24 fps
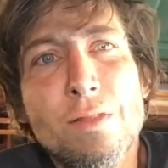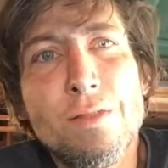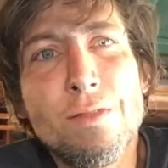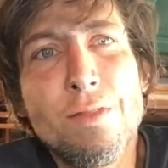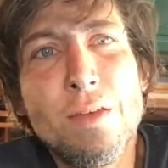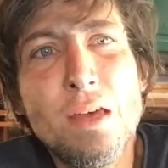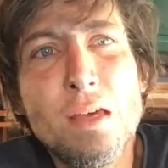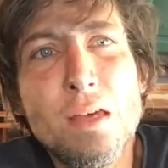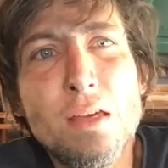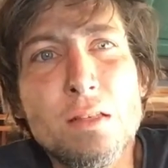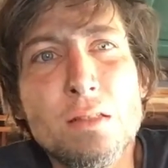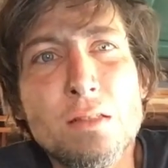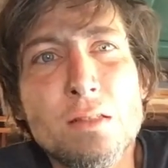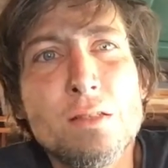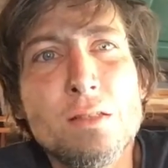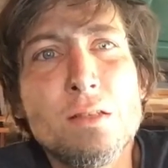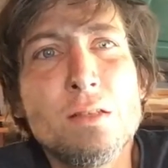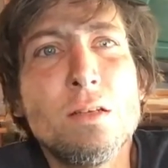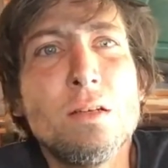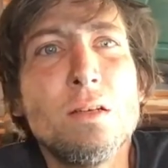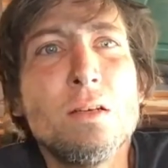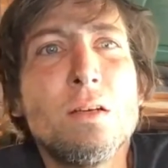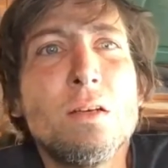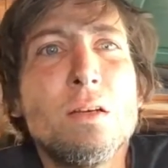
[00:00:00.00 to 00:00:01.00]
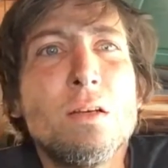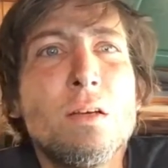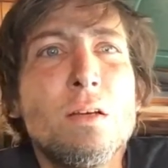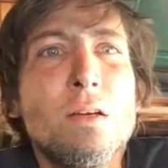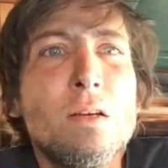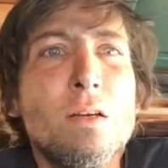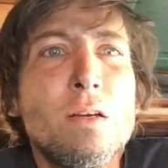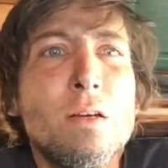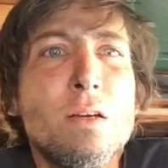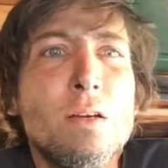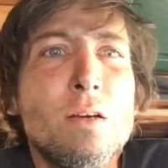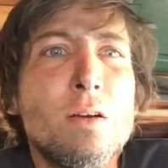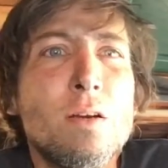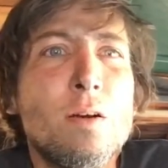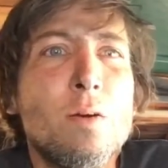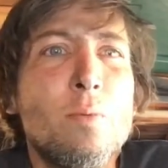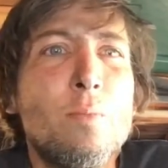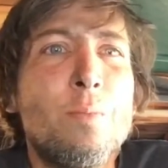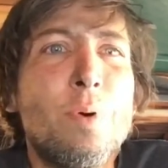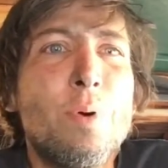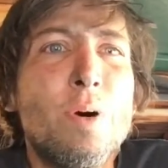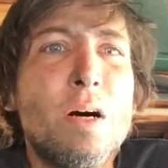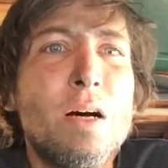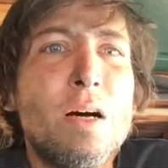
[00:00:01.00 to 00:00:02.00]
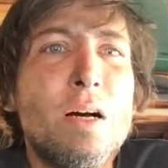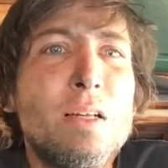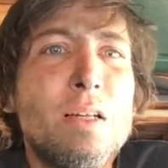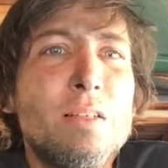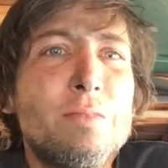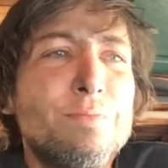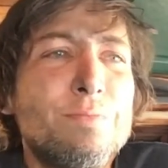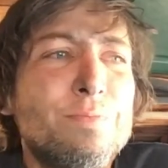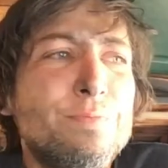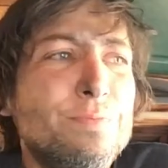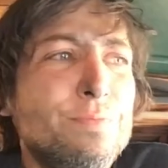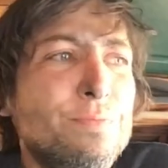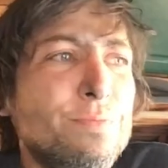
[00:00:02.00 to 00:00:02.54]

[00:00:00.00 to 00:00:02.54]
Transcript: things. But,